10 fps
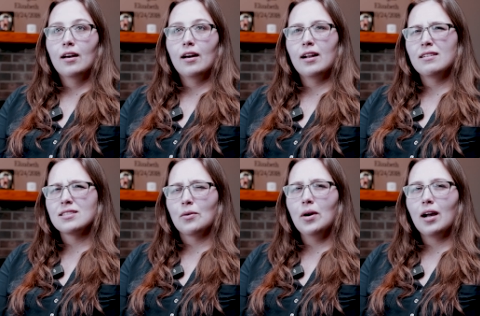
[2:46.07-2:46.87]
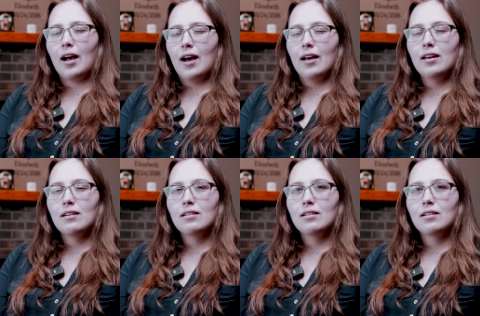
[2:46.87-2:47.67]
And I was like, what guy?
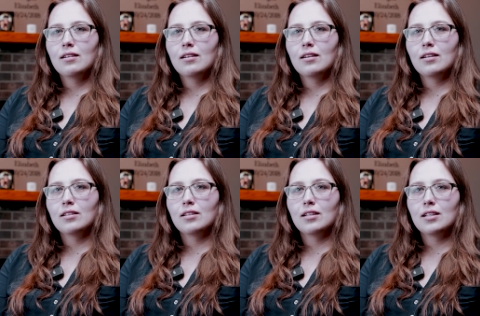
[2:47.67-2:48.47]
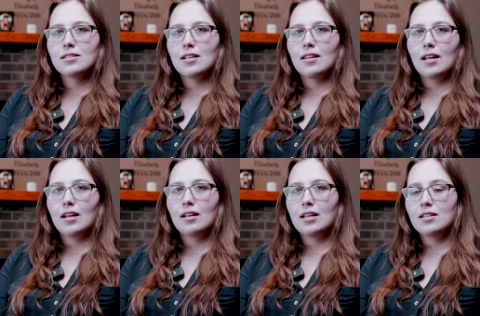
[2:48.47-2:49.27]
And he said
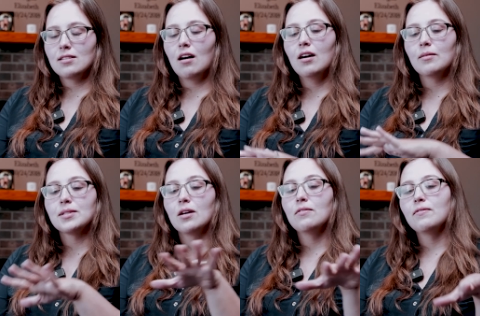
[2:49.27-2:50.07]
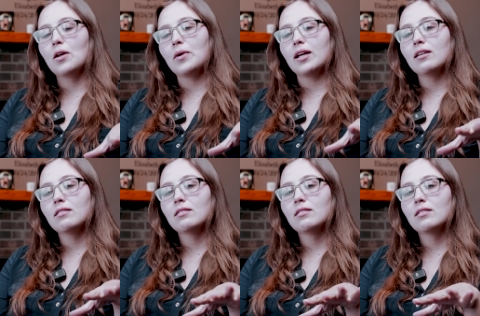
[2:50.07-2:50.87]
that he saw himself floating,
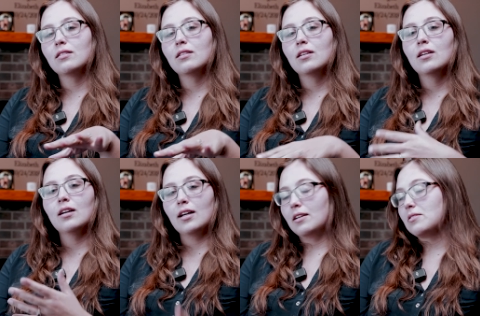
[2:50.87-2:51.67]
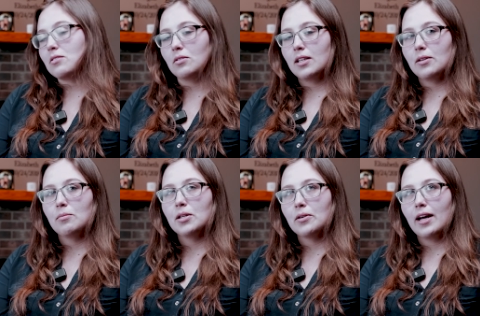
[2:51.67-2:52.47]
and he was told that
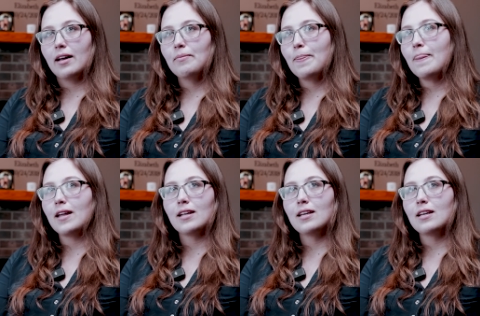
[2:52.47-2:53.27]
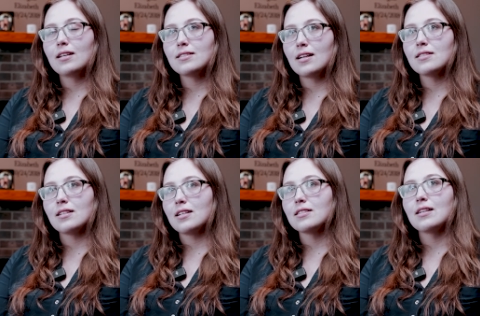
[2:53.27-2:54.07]
he'd be okay. And he, since
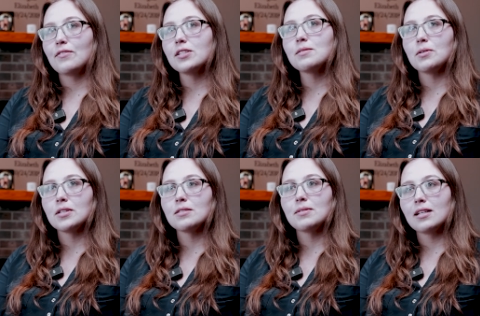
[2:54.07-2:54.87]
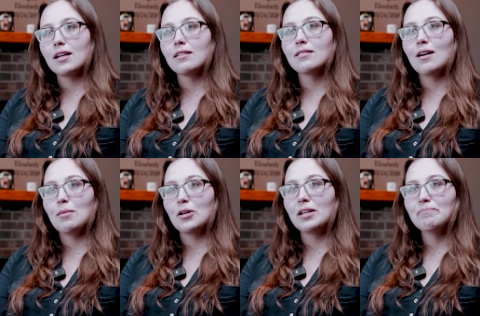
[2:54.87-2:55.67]
then, has never spoken to me again
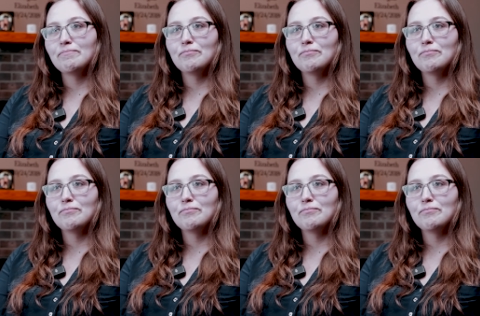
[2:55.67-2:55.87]
about it.